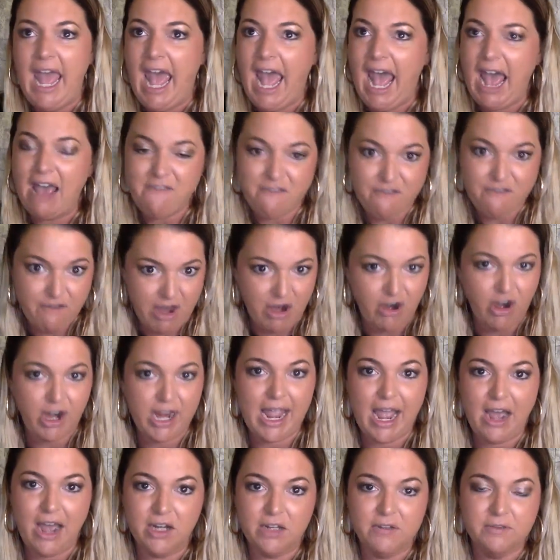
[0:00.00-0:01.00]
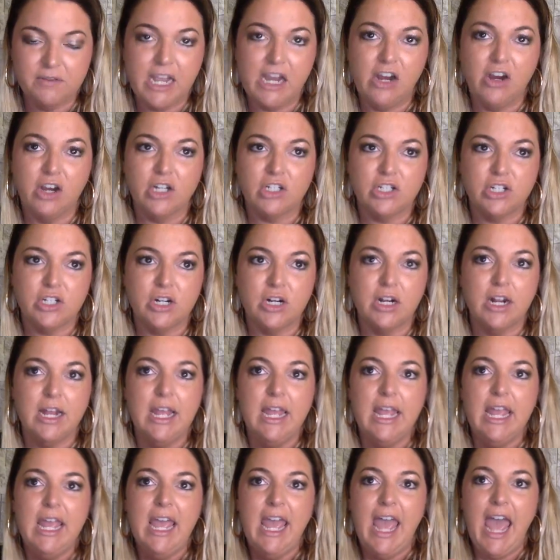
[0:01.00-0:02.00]
very out of character.
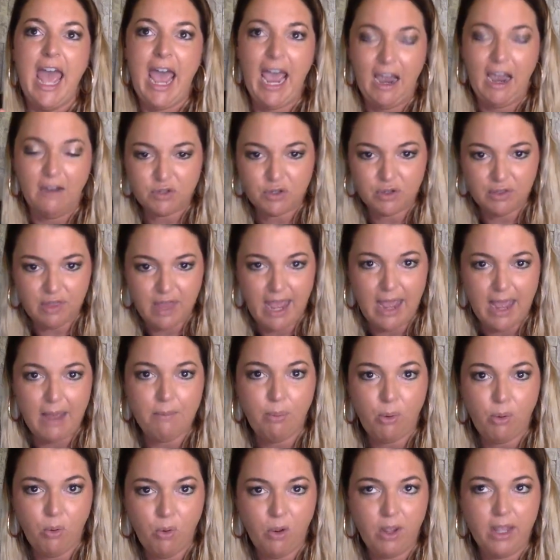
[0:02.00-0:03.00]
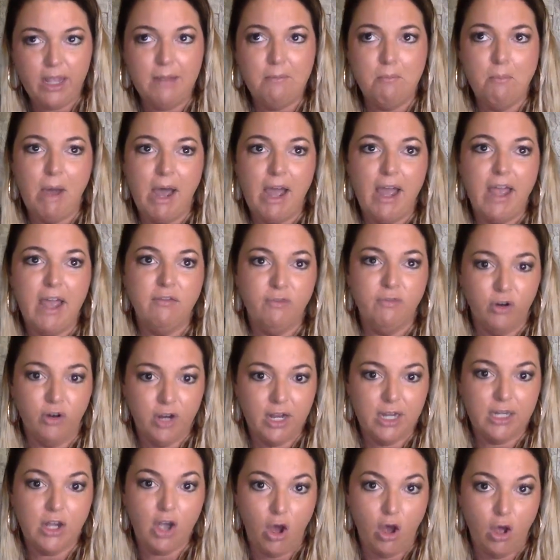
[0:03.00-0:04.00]
After that point, my
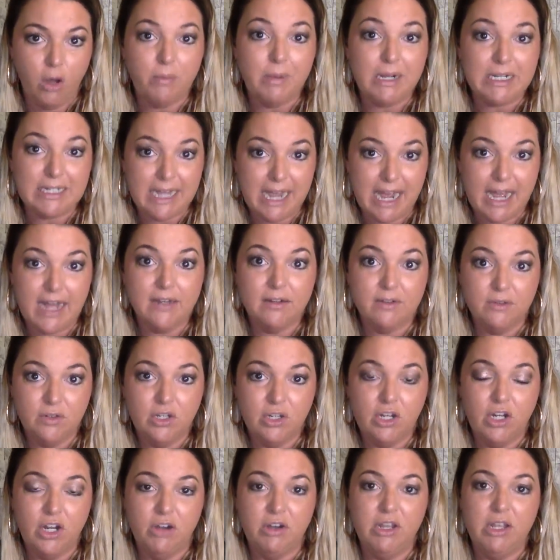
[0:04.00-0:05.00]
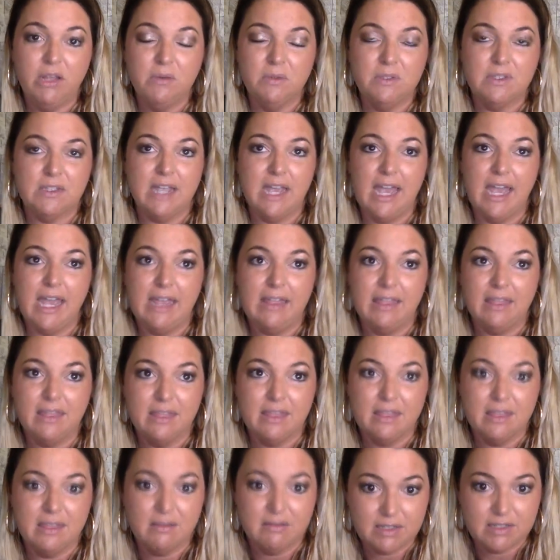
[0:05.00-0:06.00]
friend called my dad. He was like,
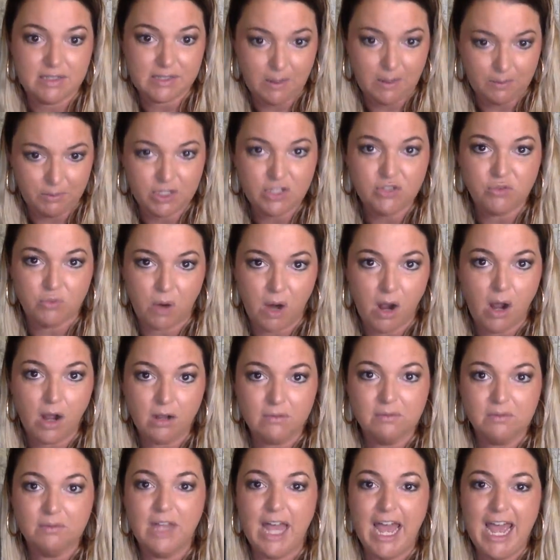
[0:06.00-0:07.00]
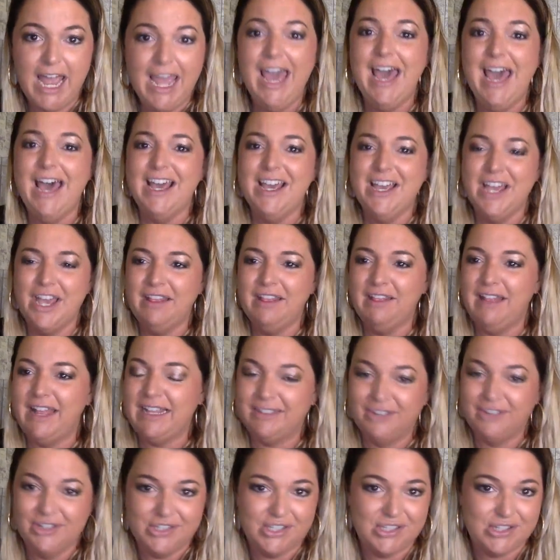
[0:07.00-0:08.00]
something's wrong. Like
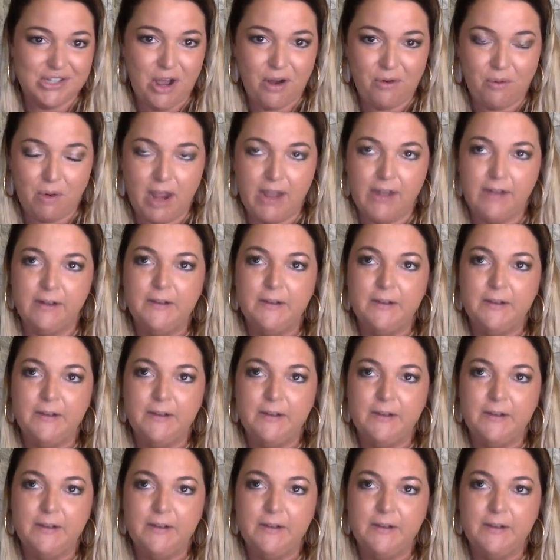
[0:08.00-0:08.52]
this is not right.